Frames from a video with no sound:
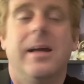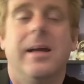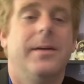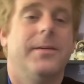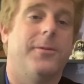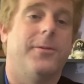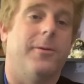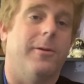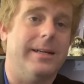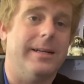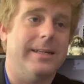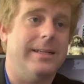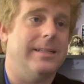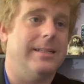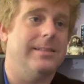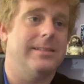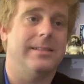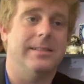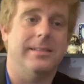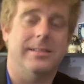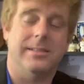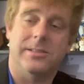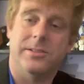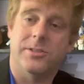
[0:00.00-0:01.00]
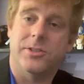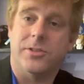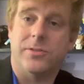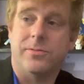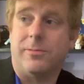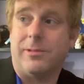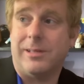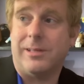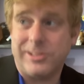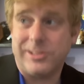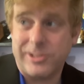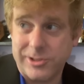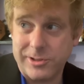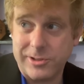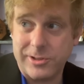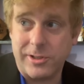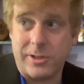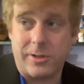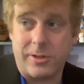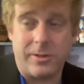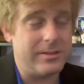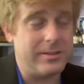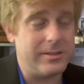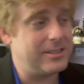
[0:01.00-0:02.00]
before I get into this, just want you to
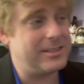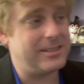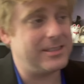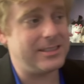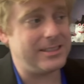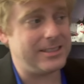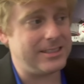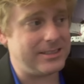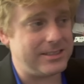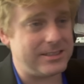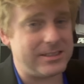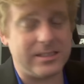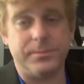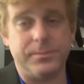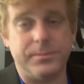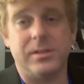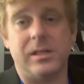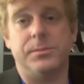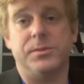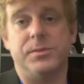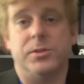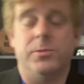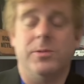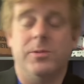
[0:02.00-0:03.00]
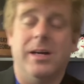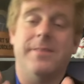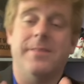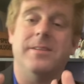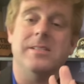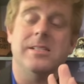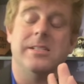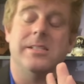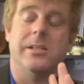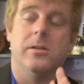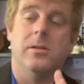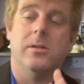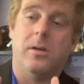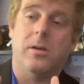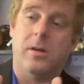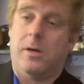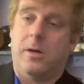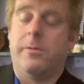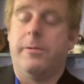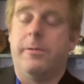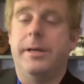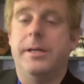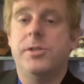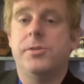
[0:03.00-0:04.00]
know this is the ECMWF. It's a
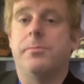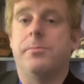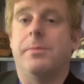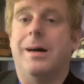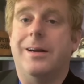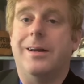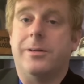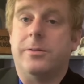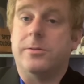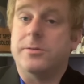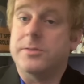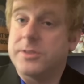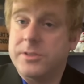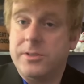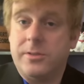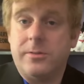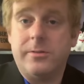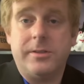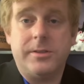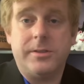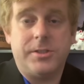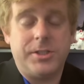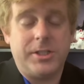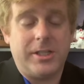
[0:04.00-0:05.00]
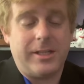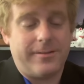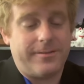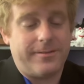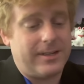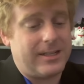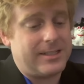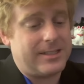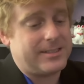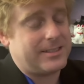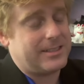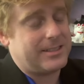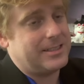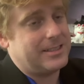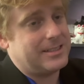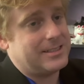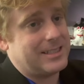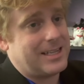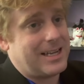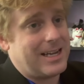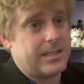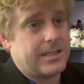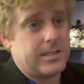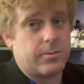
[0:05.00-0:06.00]
long-range model, and so the GFS
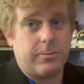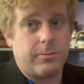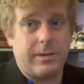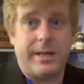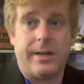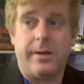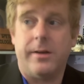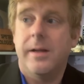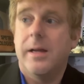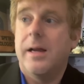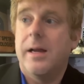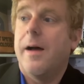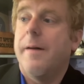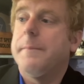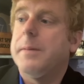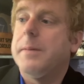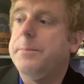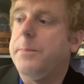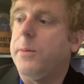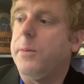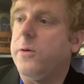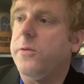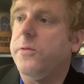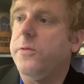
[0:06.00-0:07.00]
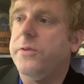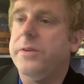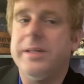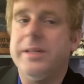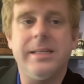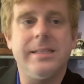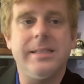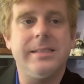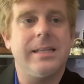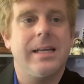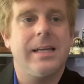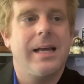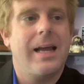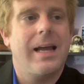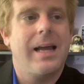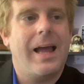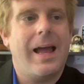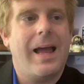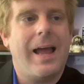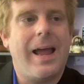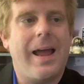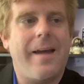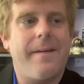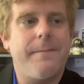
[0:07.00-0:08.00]
is as well. But both of these
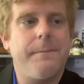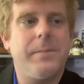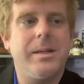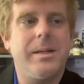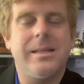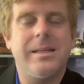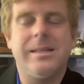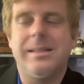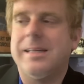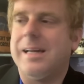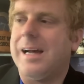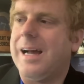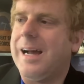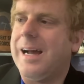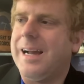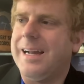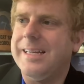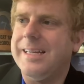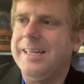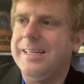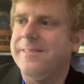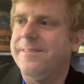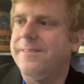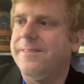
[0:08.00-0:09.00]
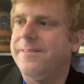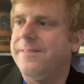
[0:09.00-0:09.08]
have been kind of